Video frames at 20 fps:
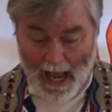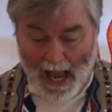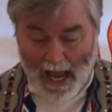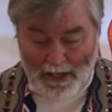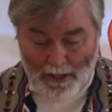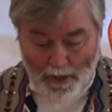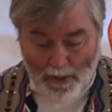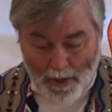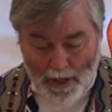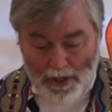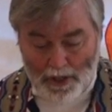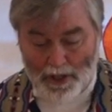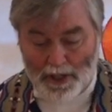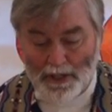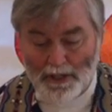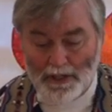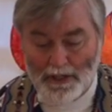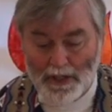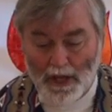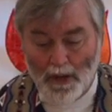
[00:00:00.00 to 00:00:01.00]
As
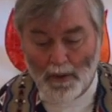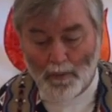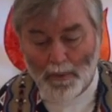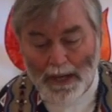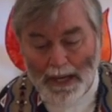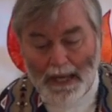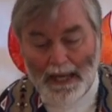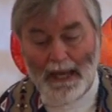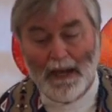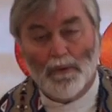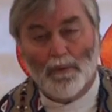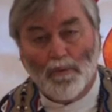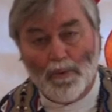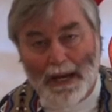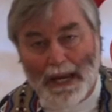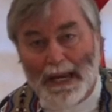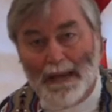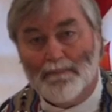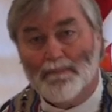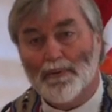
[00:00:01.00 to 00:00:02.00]
Christians, we
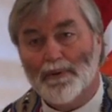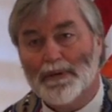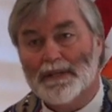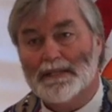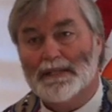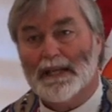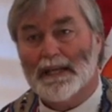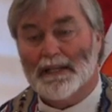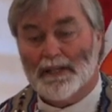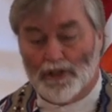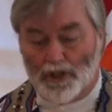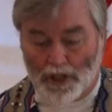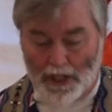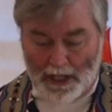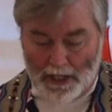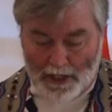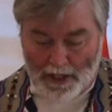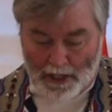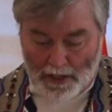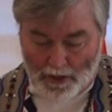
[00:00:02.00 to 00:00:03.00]
represent
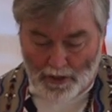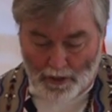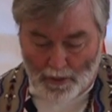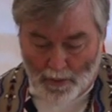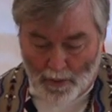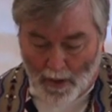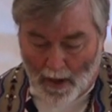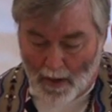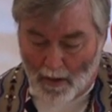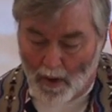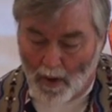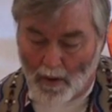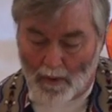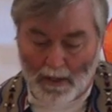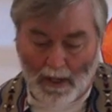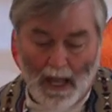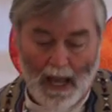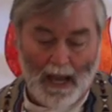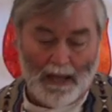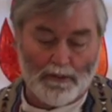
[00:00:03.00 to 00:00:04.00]
Jesus through our own
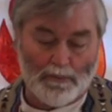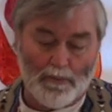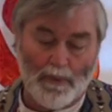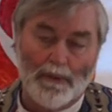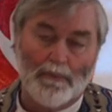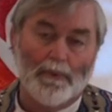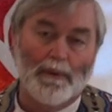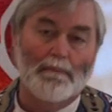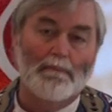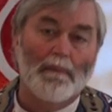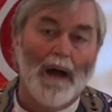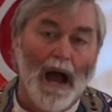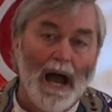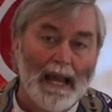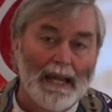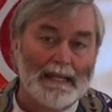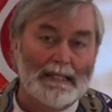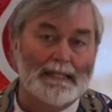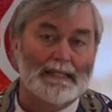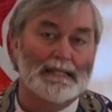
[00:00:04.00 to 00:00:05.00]
lives. We
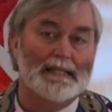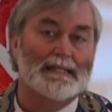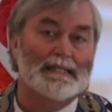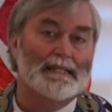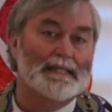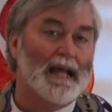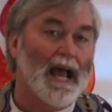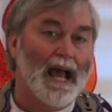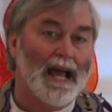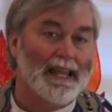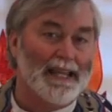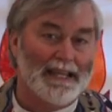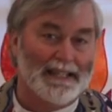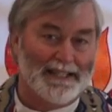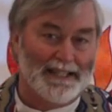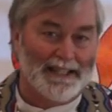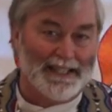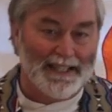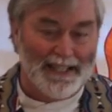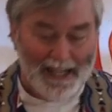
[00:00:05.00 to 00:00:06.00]
remind
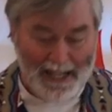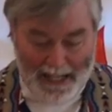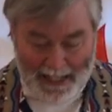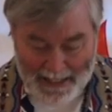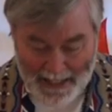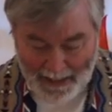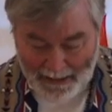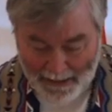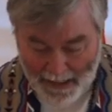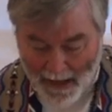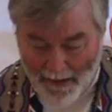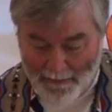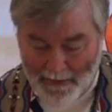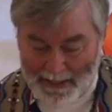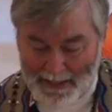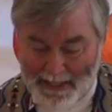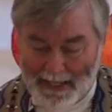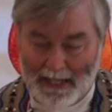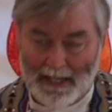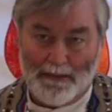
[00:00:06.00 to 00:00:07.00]
society to love
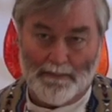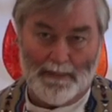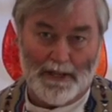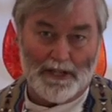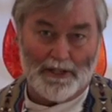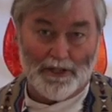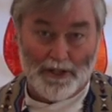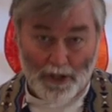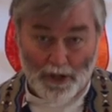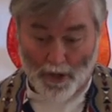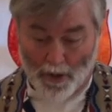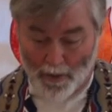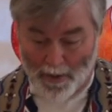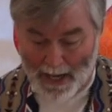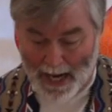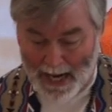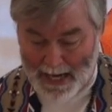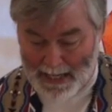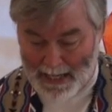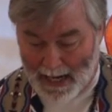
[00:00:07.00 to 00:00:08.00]
its enemies, to
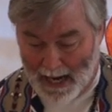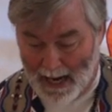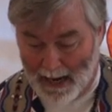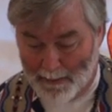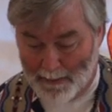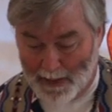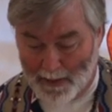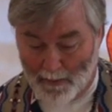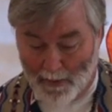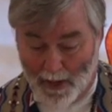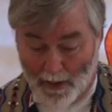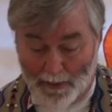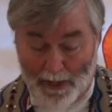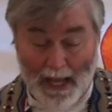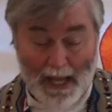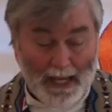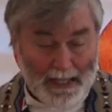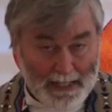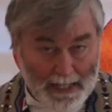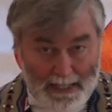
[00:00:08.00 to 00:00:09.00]
create commonwealth,
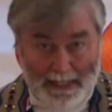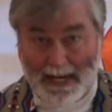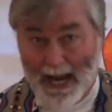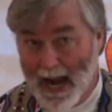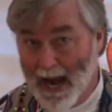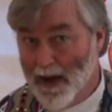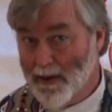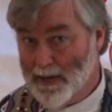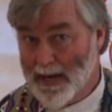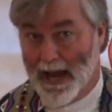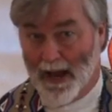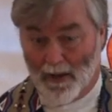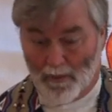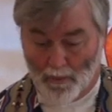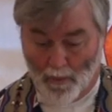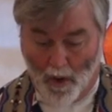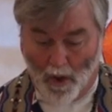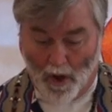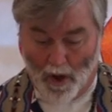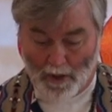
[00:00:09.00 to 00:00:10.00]
to tear
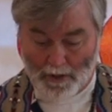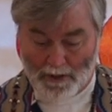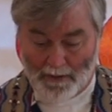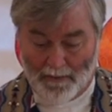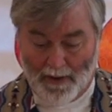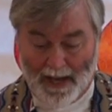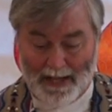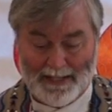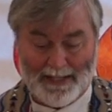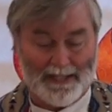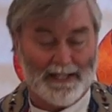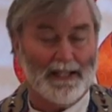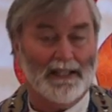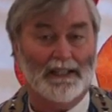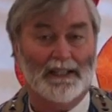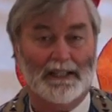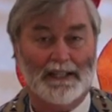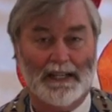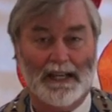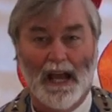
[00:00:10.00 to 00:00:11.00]
down walls of
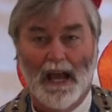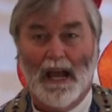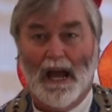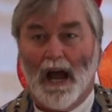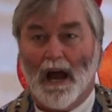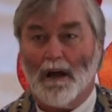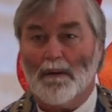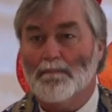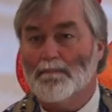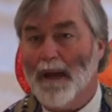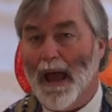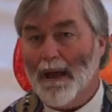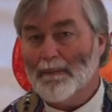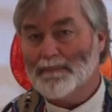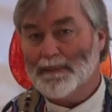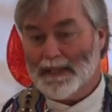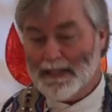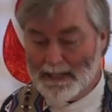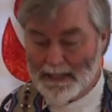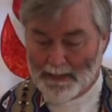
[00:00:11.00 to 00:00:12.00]
hostility. Our
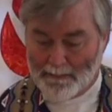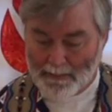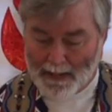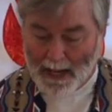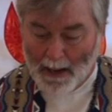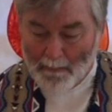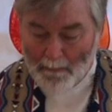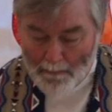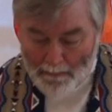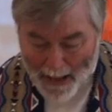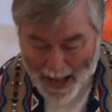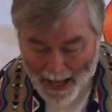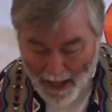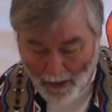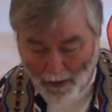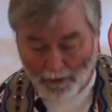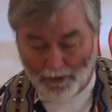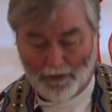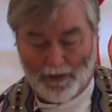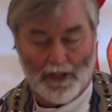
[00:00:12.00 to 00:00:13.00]
baptism
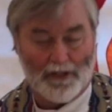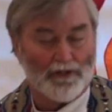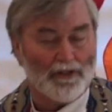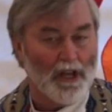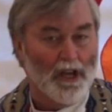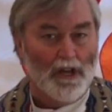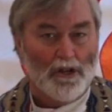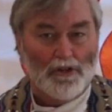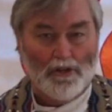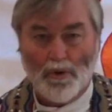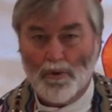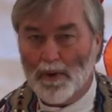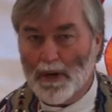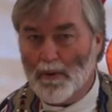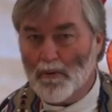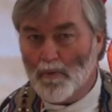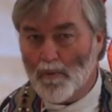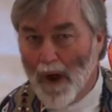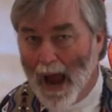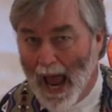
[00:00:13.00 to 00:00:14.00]
compels us to
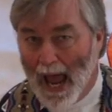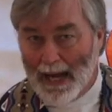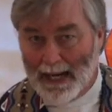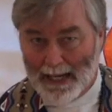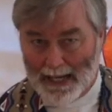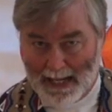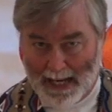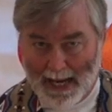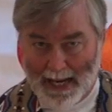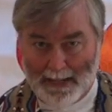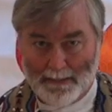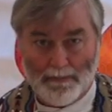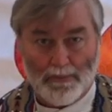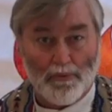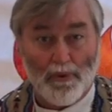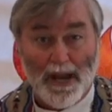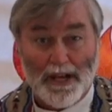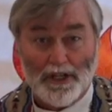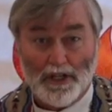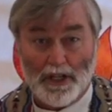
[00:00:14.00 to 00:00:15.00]
eradicate
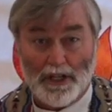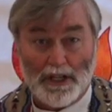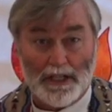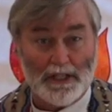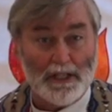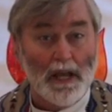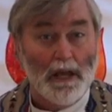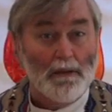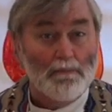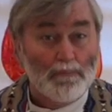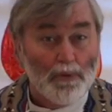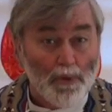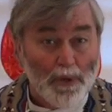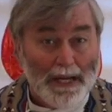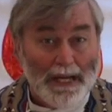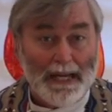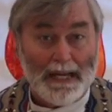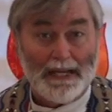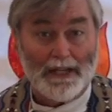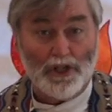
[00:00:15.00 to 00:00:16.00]
prejudice,
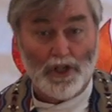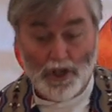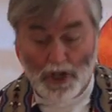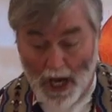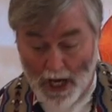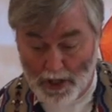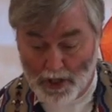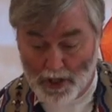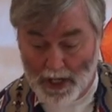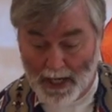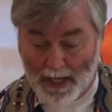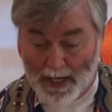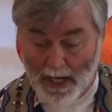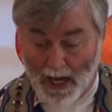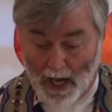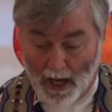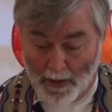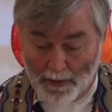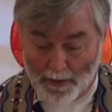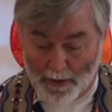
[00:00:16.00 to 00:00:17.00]
prejudging
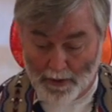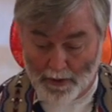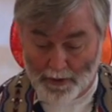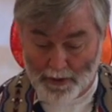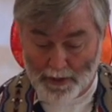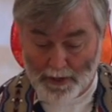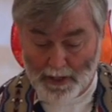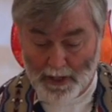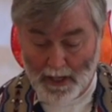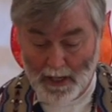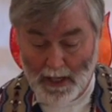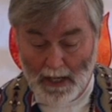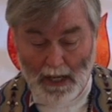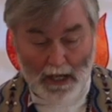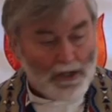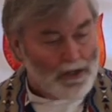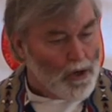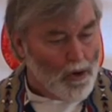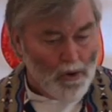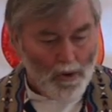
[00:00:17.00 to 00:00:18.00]
others.
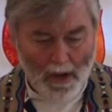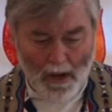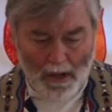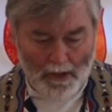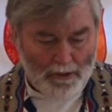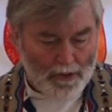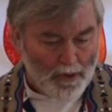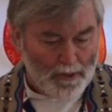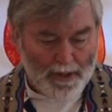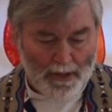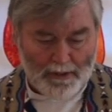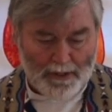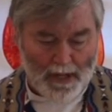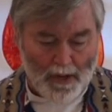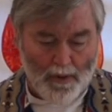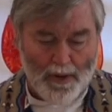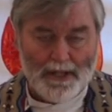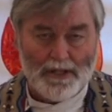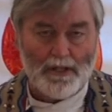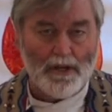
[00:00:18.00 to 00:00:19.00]
So that
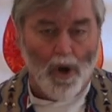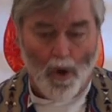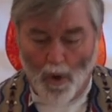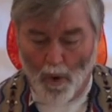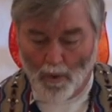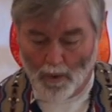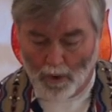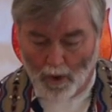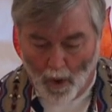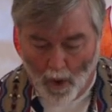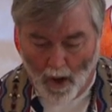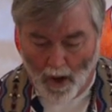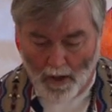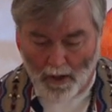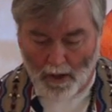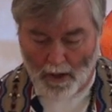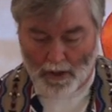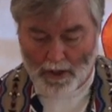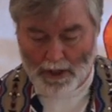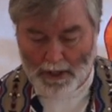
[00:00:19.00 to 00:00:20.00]
there is no
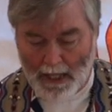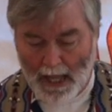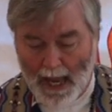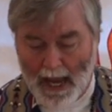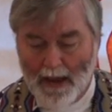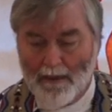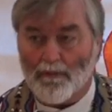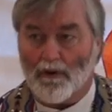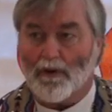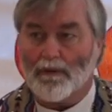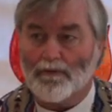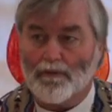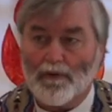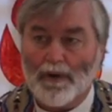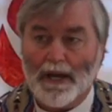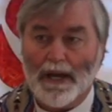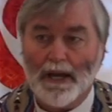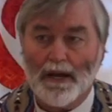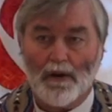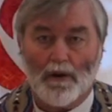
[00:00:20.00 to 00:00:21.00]
longer slave or
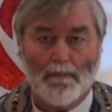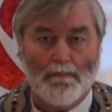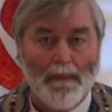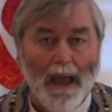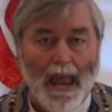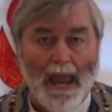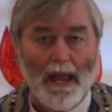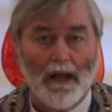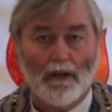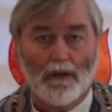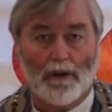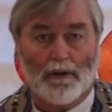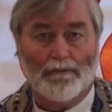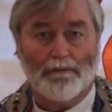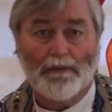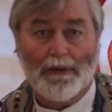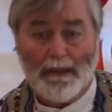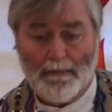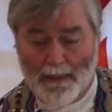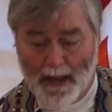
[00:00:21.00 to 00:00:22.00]
free or male or
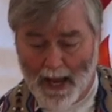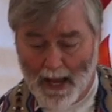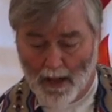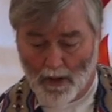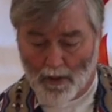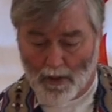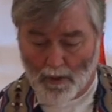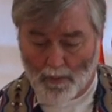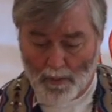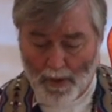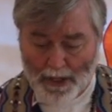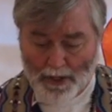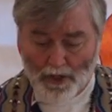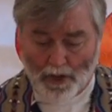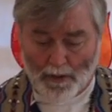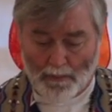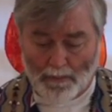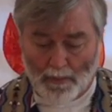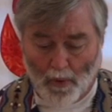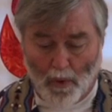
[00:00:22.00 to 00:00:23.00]
female or rich
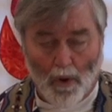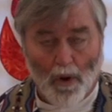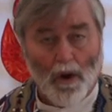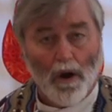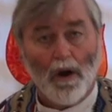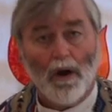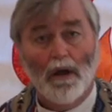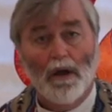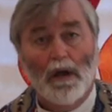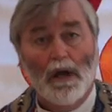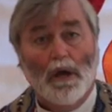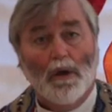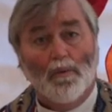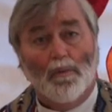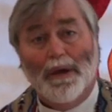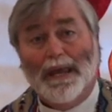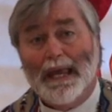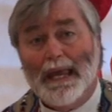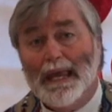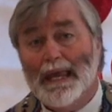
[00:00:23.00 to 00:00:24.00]
or poor.
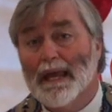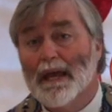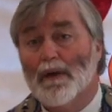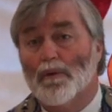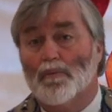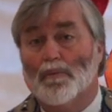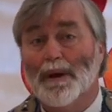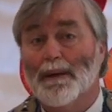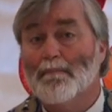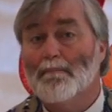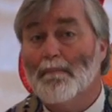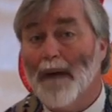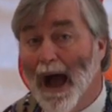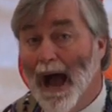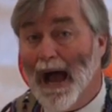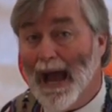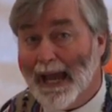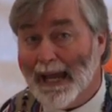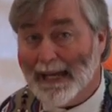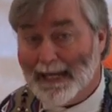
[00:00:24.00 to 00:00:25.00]
We
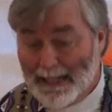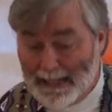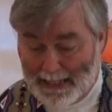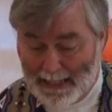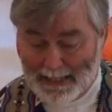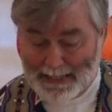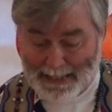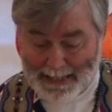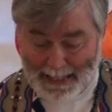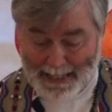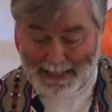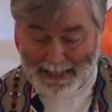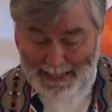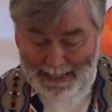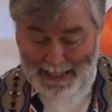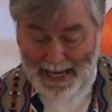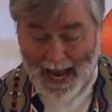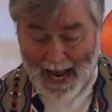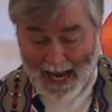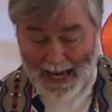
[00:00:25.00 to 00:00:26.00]
remind
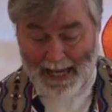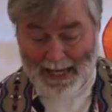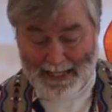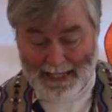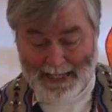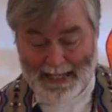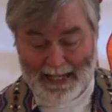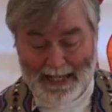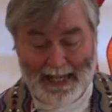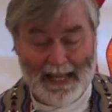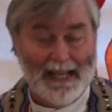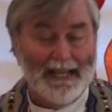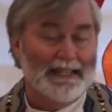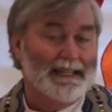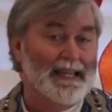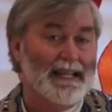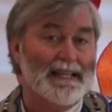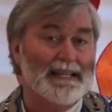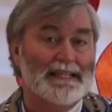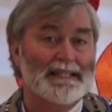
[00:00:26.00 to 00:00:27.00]
society
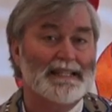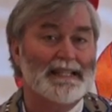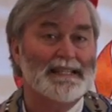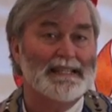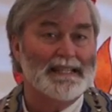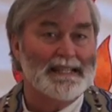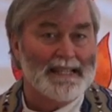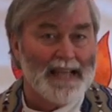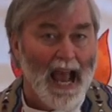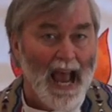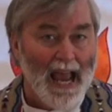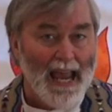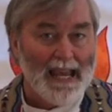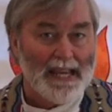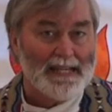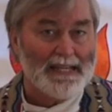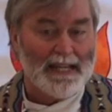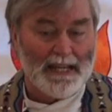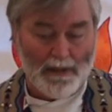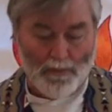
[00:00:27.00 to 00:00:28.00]
that a
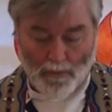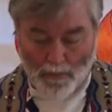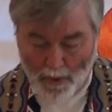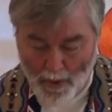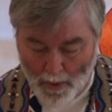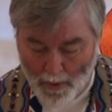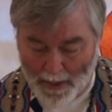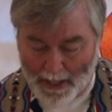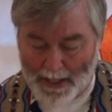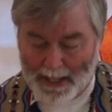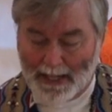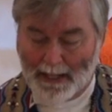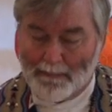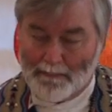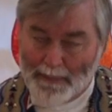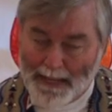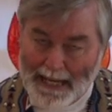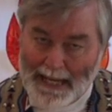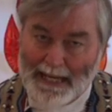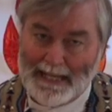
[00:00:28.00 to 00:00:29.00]
society rooted in
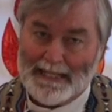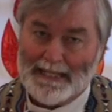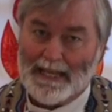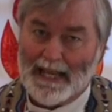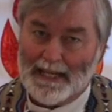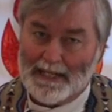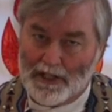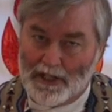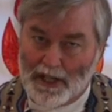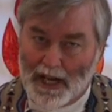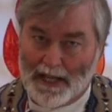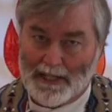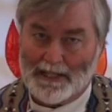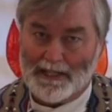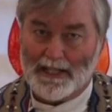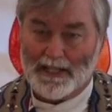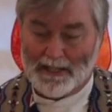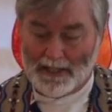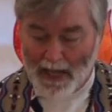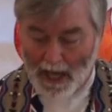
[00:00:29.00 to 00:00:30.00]
peace and
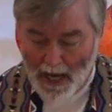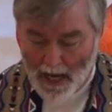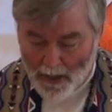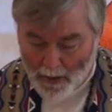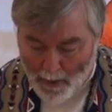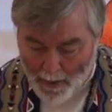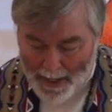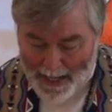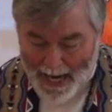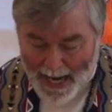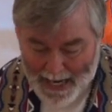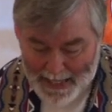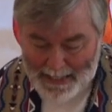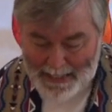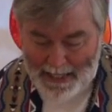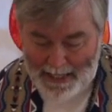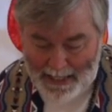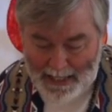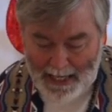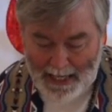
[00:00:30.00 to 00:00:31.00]
justice
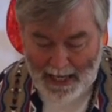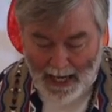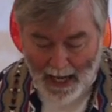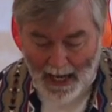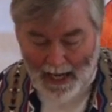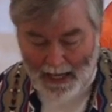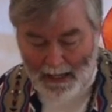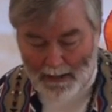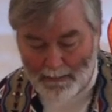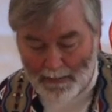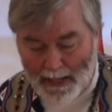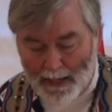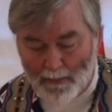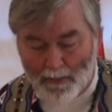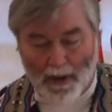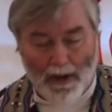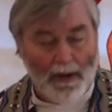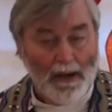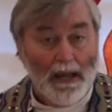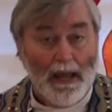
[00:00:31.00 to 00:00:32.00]
creates an economy
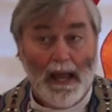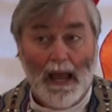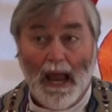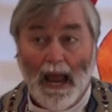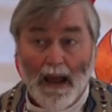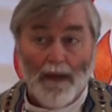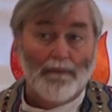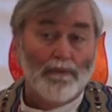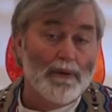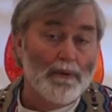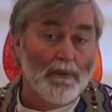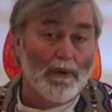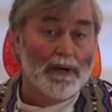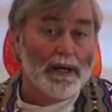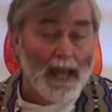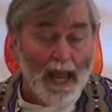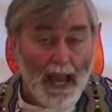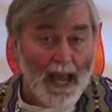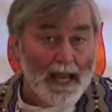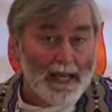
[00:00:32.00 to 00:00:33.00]
where
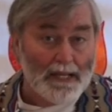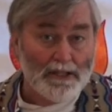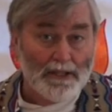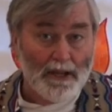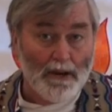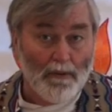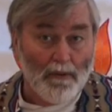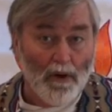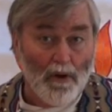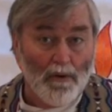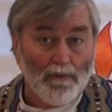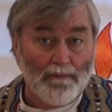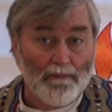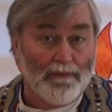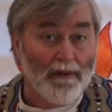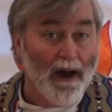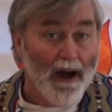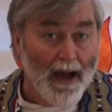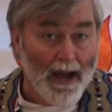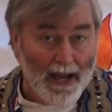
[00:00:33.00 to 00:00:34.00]
everyone has their own
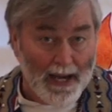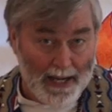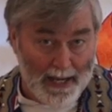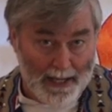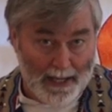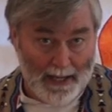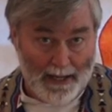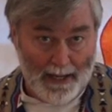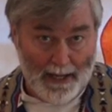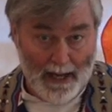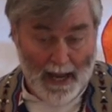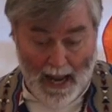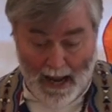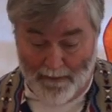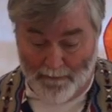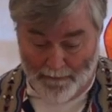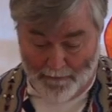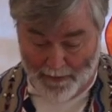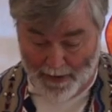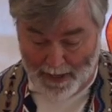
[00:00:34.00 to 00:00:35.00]
vine
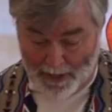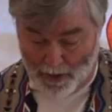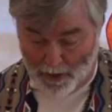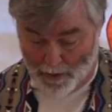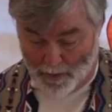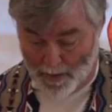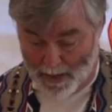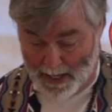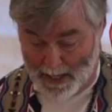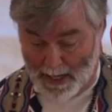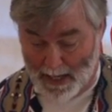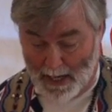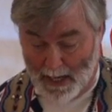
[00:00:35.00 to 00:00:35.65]
and fig tree.